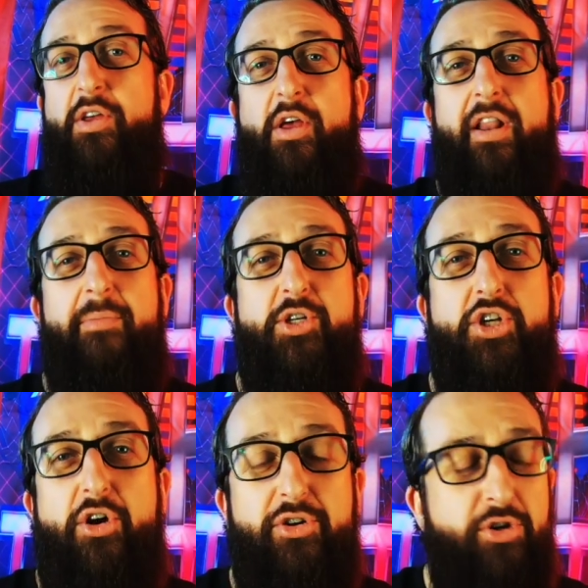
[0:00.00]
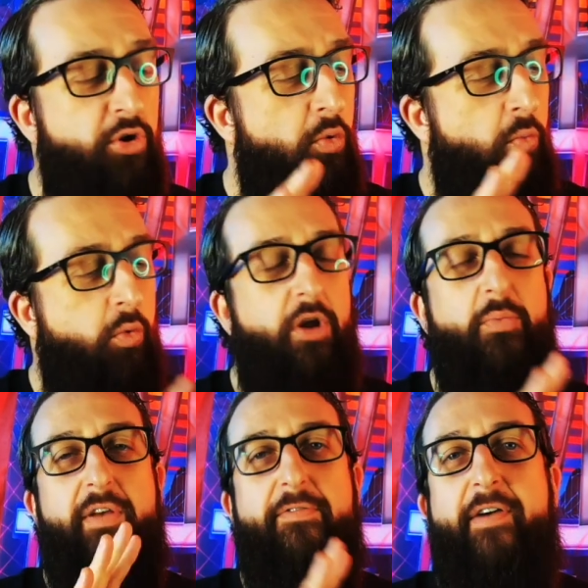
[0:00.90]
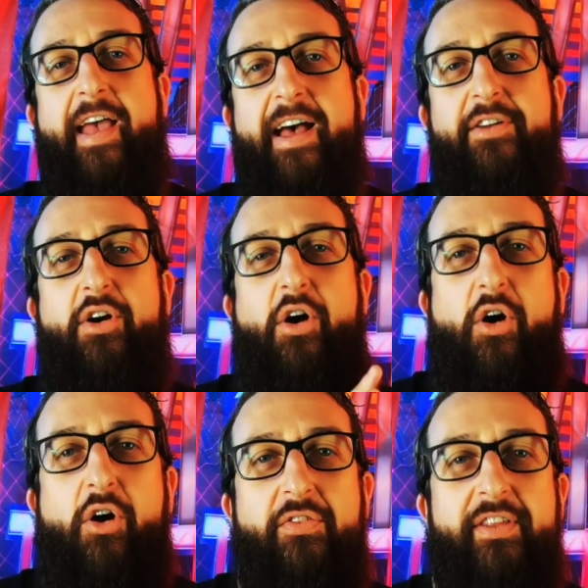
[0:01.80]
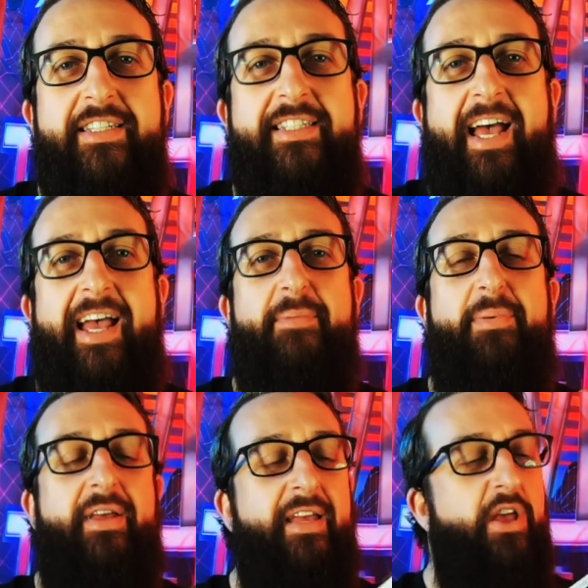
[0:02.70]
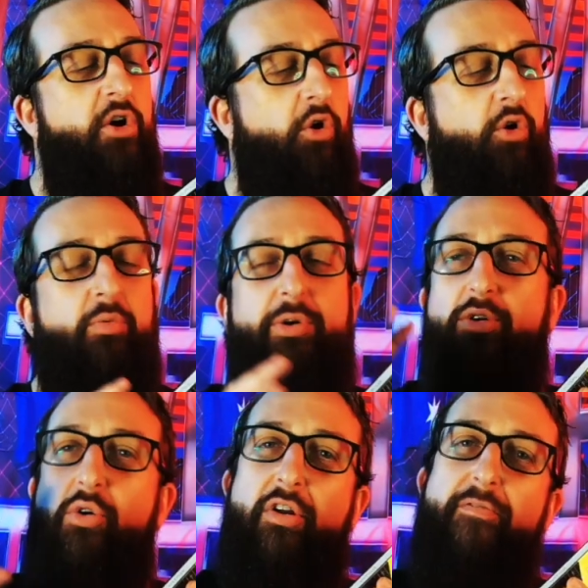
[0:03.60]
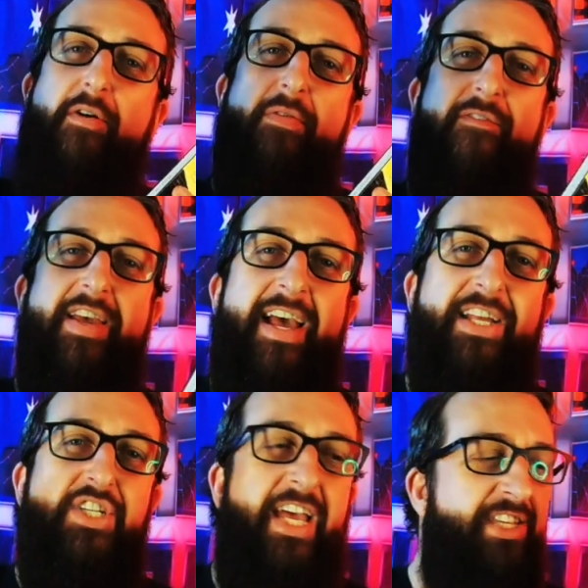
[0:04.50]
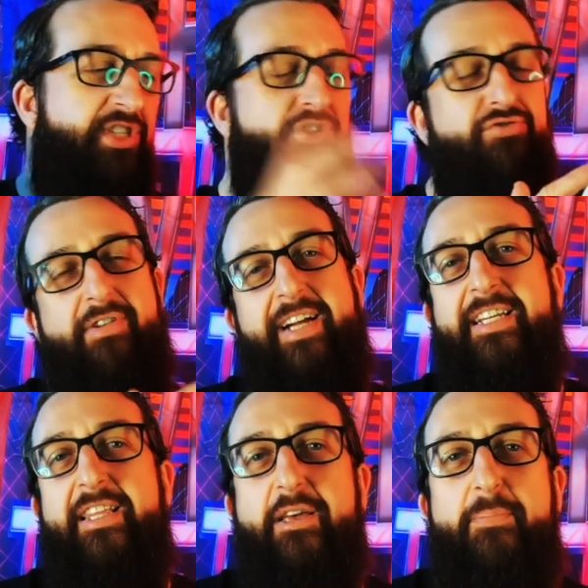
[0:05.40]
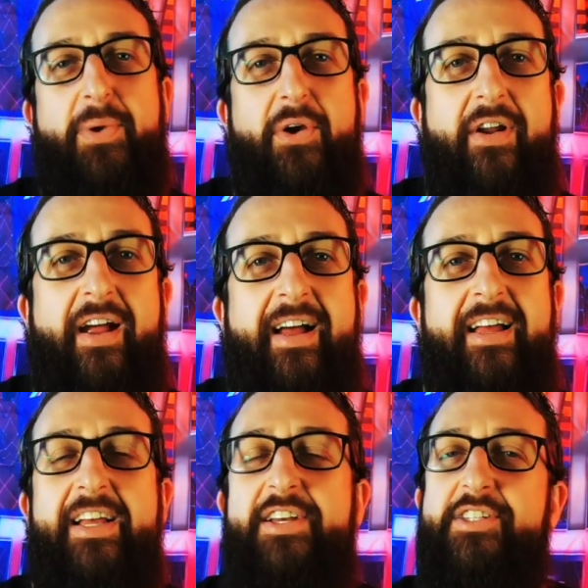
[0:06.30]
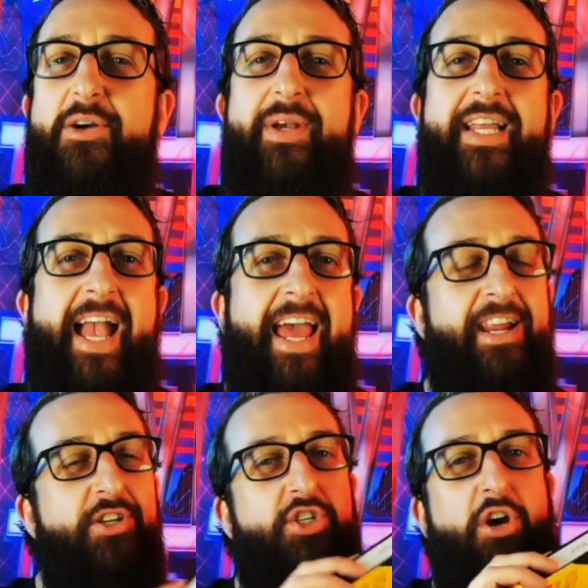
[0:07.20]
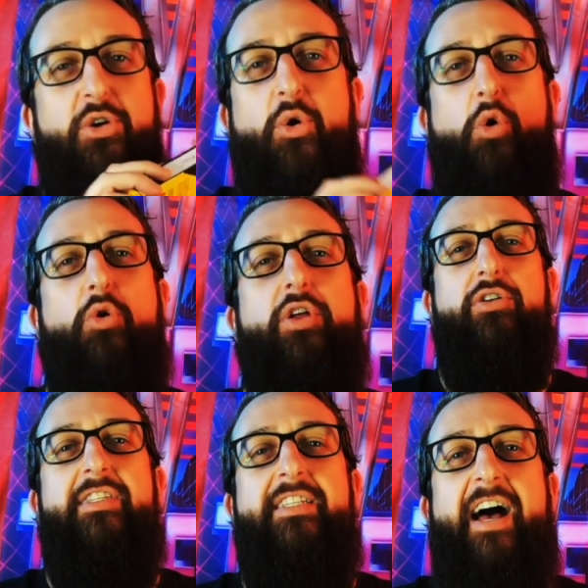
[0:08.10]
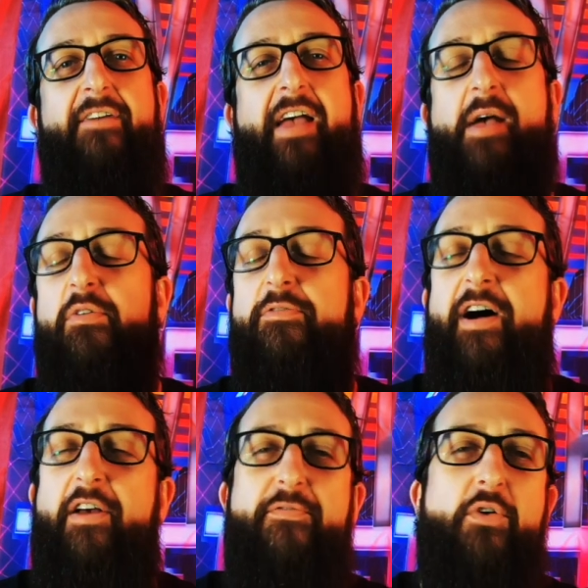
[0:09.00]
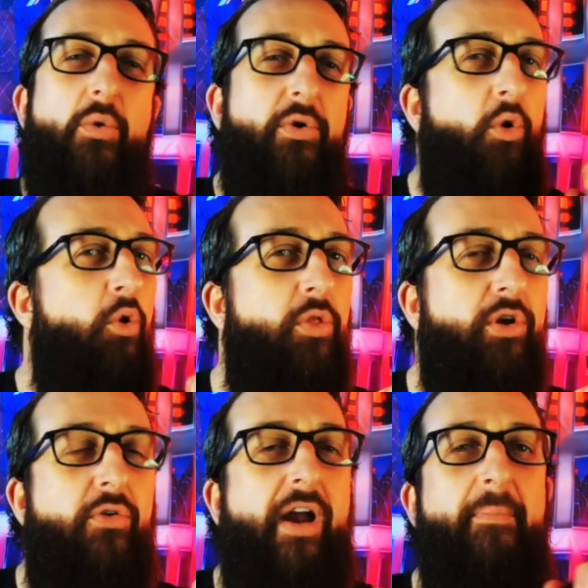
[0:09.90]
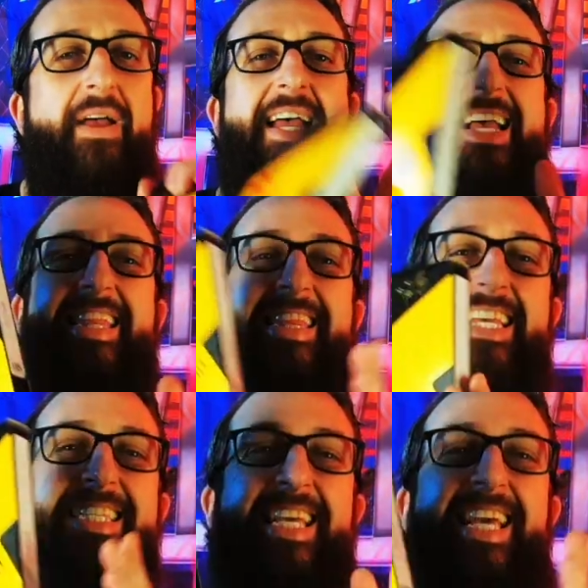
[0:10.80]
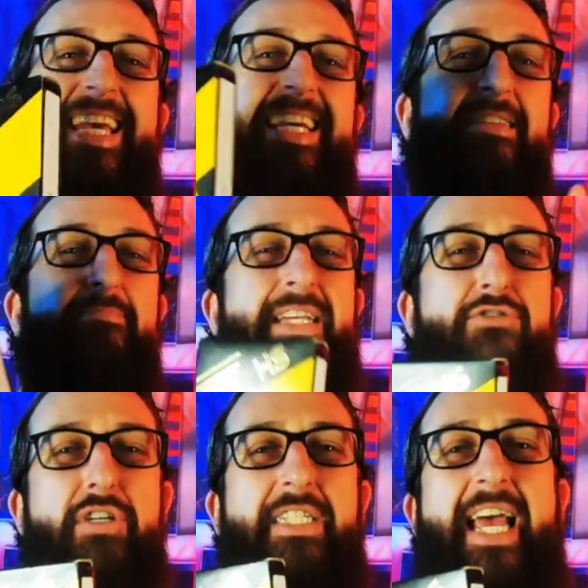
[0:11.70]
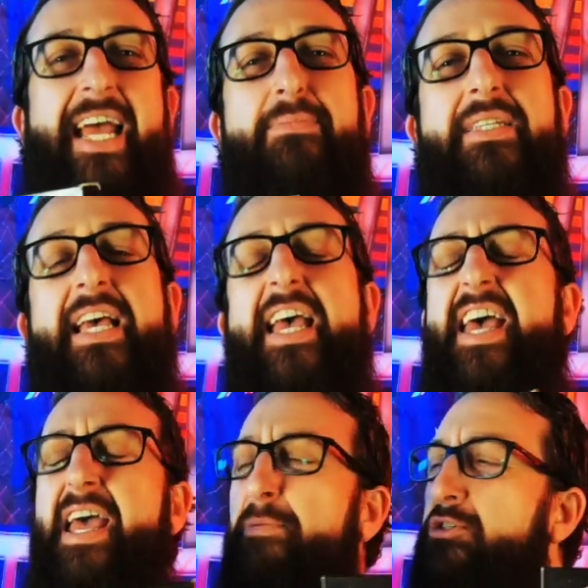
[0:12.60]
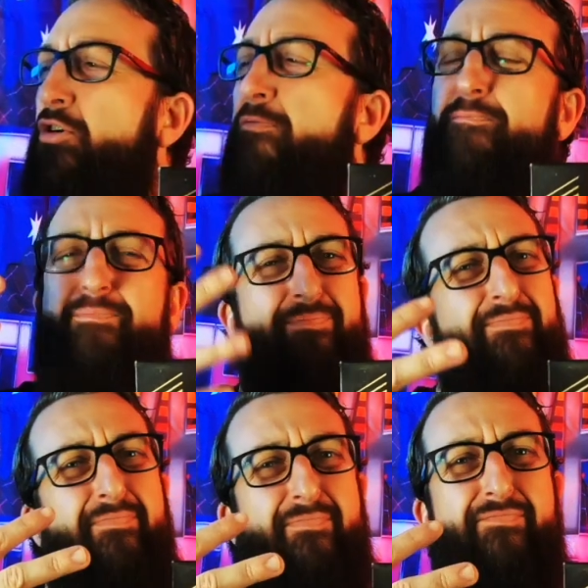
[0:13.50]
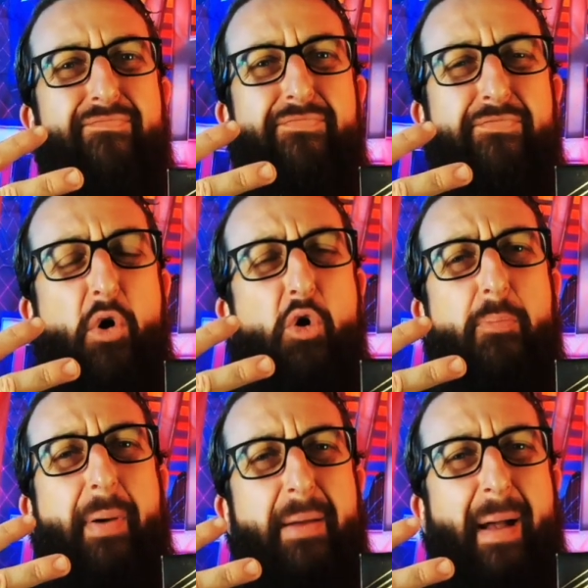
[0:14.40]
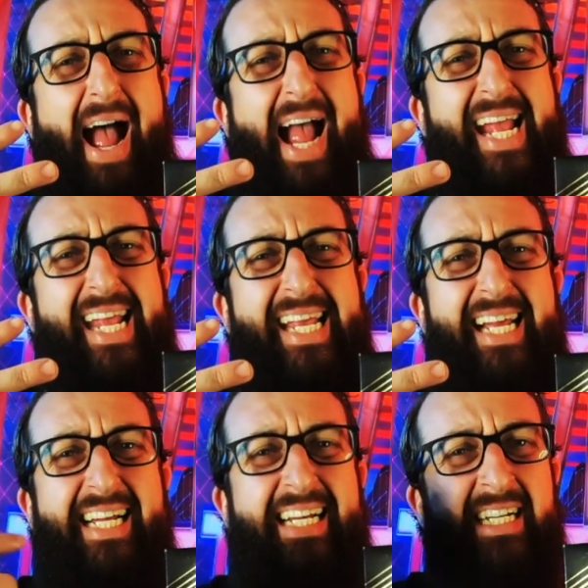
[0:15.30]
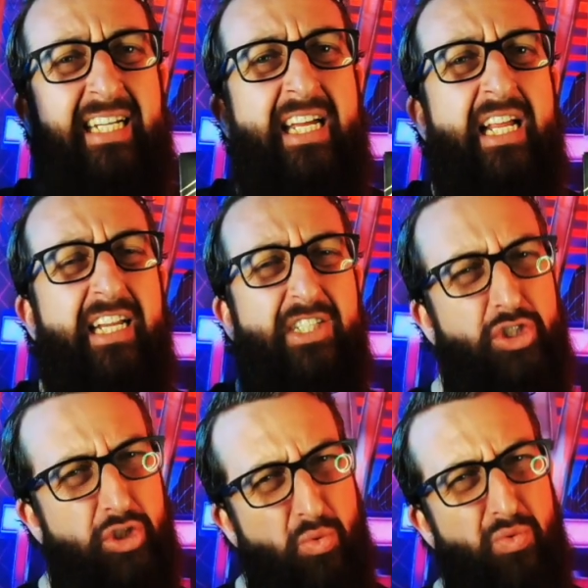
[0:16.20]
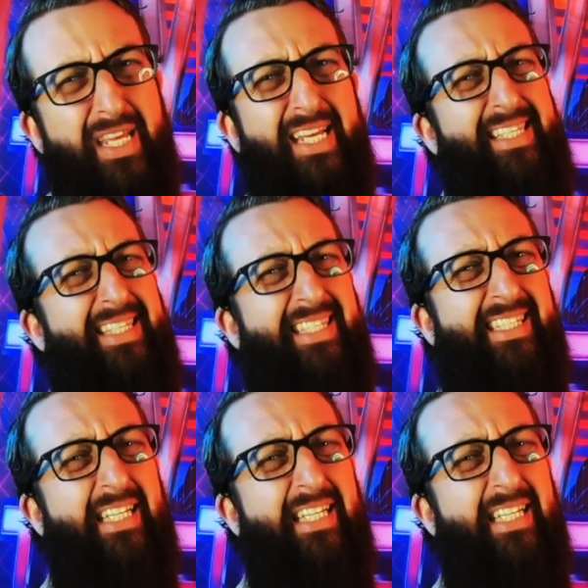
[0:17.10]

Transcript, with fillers: Let me show you what we found on this tape all recorded from the VHS straight to the computer so we can edit and show you all the stuff and we'll fast forward all the crap. This is Mystery Tapes, episode 4, baby! Let's do this!